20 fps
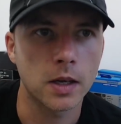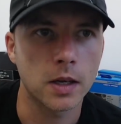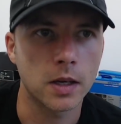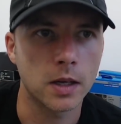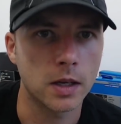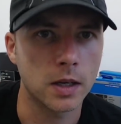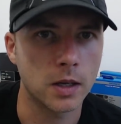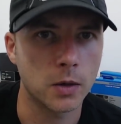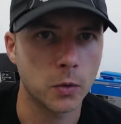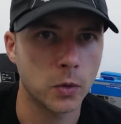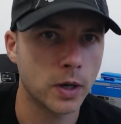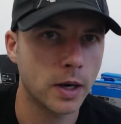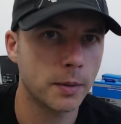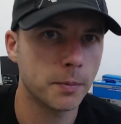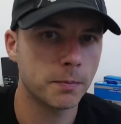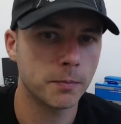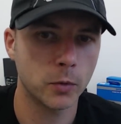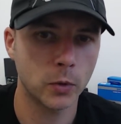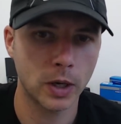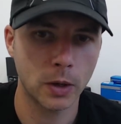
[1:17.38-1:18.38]
What
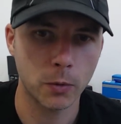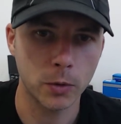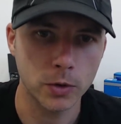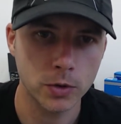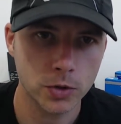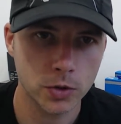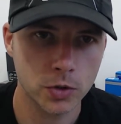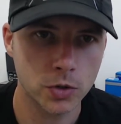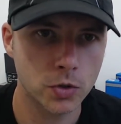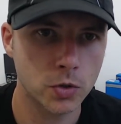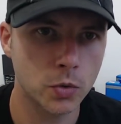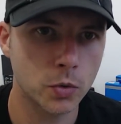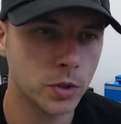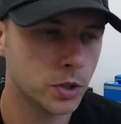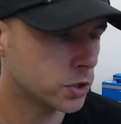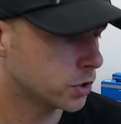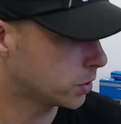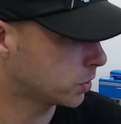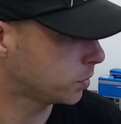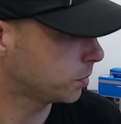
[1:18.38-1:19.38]
I want to do
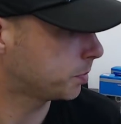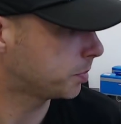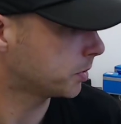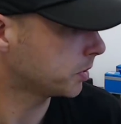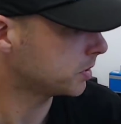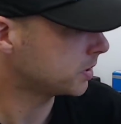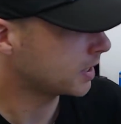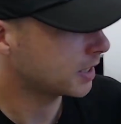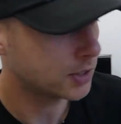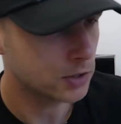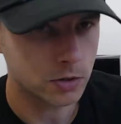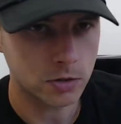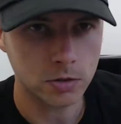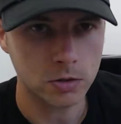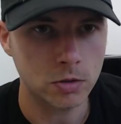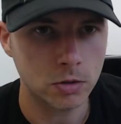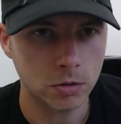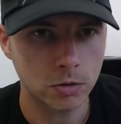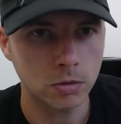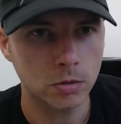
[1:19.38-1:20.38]
is to present to
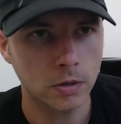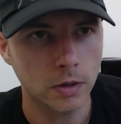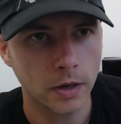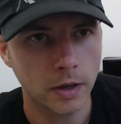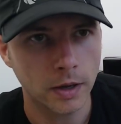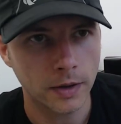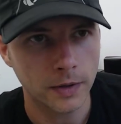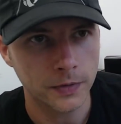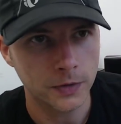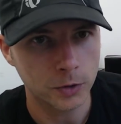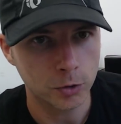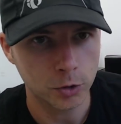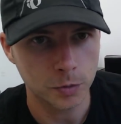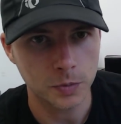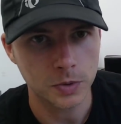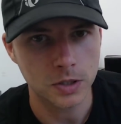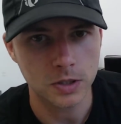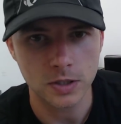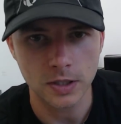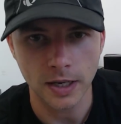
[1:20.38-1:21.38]
you the
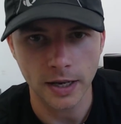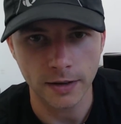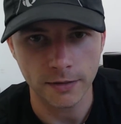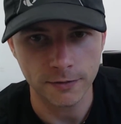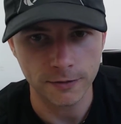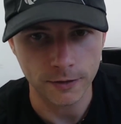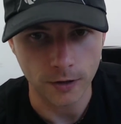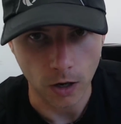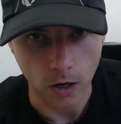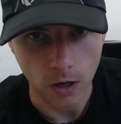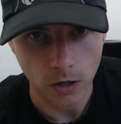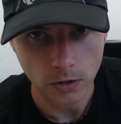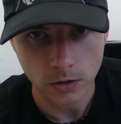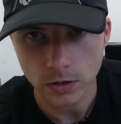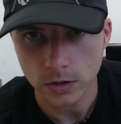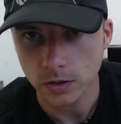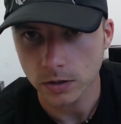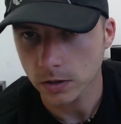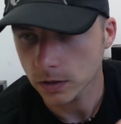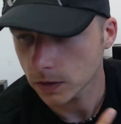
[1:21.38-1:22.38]
group sets I've got.